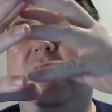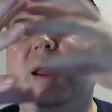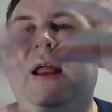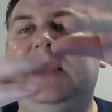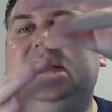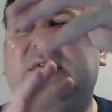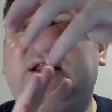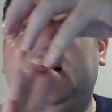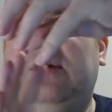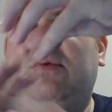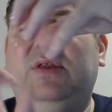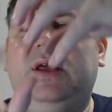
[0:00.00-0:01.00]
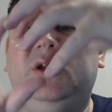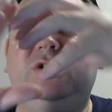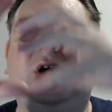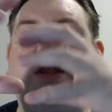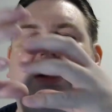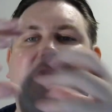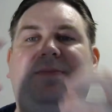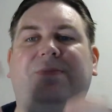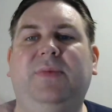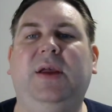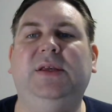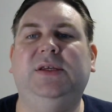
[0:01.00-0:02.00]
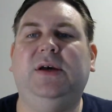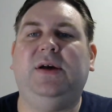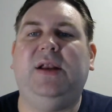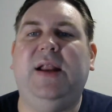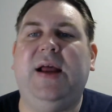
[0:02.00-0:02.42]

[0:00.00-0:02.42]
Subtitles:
interlink with each other in certain